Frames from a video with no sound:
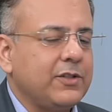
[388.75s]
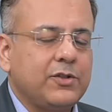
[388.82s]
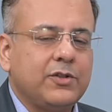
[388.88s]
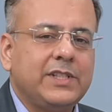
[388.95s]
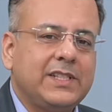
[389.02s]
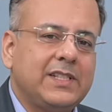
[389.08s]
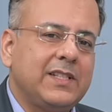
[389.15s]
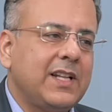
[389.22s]
So
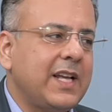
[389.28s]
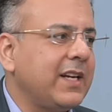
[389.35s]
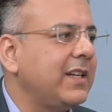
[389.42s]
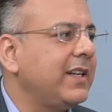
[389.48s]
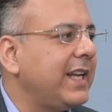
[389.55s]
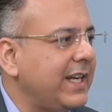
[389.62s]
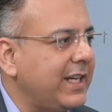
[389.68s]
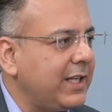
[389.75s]
this is like a
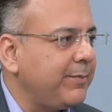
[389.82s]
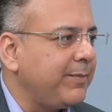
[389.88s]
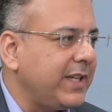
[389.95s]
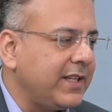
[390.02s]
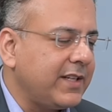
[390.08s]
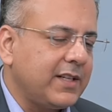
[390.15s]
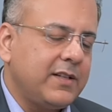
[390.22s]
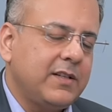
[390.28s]
dating
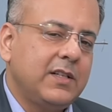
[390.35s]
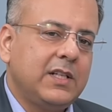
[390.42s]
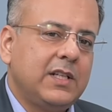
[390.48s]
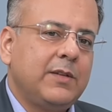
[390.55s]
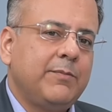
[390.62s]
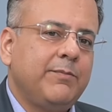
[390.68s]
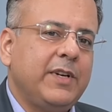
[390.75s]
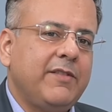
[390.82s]
period
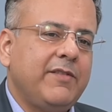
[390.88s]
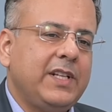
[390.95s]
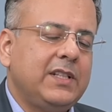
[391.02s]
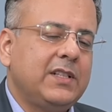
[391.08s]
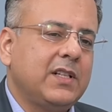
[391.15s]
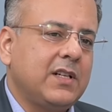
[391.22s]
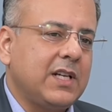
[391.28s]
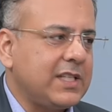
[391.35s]
between
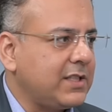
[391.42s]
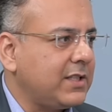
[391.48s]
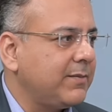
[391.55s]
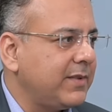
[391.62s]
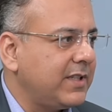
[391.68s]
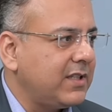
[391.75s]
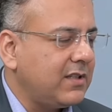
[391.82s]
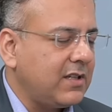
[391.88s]
the
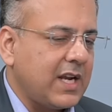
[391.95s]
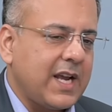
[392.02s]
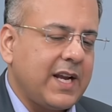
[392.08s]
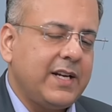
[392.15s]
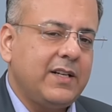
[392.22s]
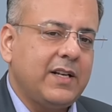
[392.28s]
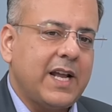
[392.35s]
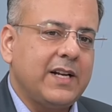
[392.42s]
customer
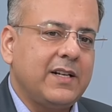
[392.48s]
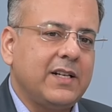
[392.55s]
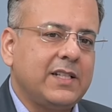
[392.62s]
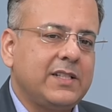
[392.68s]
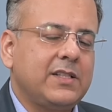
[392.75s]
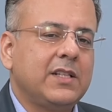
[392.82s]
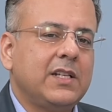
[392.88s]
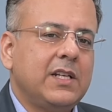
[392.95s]
and
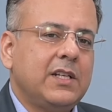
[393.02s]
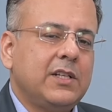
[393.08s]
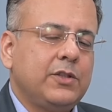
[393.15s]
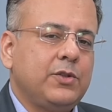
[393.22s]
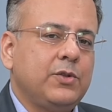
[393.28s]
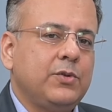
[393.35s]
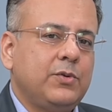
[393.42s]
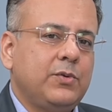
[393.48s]
us,
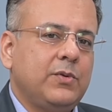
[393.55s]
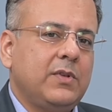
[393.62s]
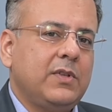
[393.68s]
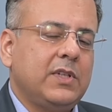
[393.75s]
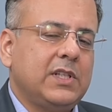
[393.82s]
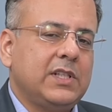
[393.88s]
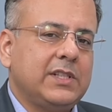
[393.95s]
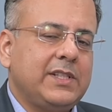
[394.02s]
to
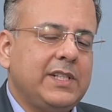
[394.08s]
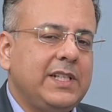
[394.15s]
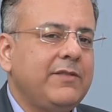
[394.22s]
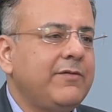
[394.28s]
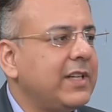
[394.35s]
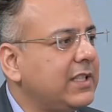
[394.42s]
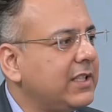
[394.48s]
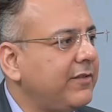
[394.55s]
see
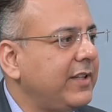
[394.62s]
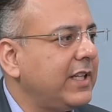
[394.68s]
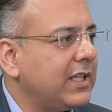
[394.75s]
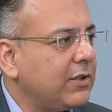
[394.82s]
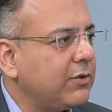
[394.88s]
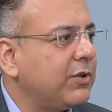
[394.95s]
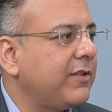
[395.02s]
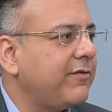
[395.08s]
whether we are
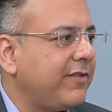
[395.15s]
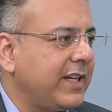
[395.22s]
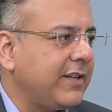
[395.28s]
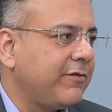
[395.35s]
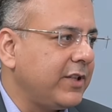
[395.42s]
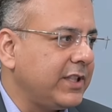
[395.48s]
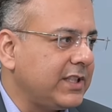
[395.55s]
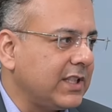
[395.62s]
a good fit
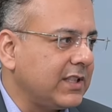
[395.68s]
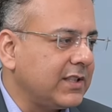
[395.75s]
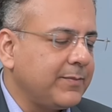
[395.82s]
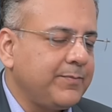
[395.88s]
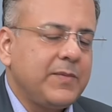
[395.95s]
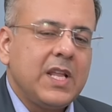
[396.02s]
for each other.